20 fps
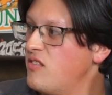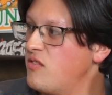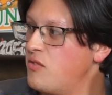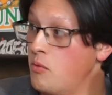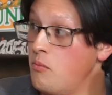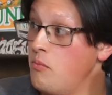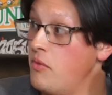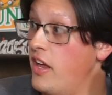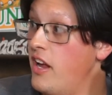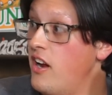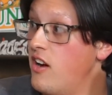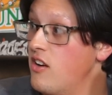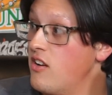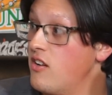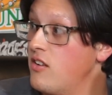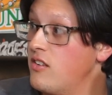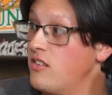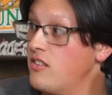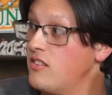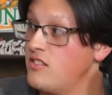from
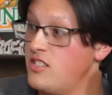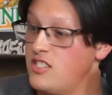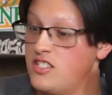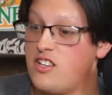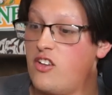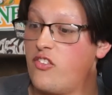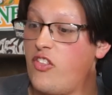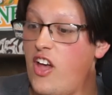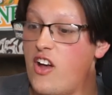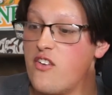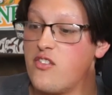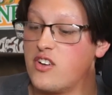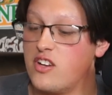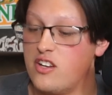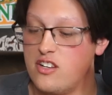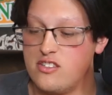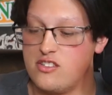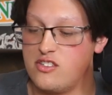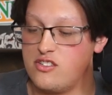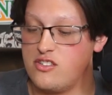there to South
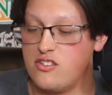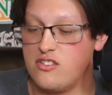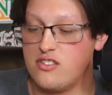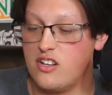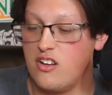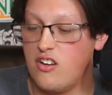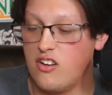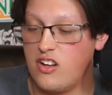Africa, so she was like,